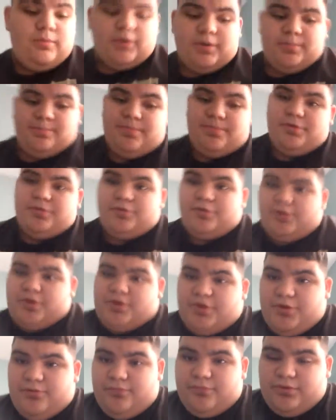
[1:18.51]
computer. I
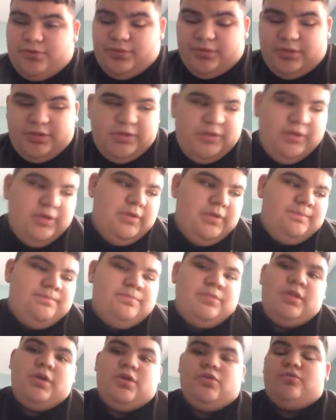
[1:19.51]
couldn't really
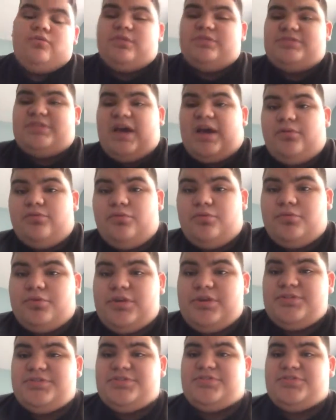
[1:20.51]
re-download it,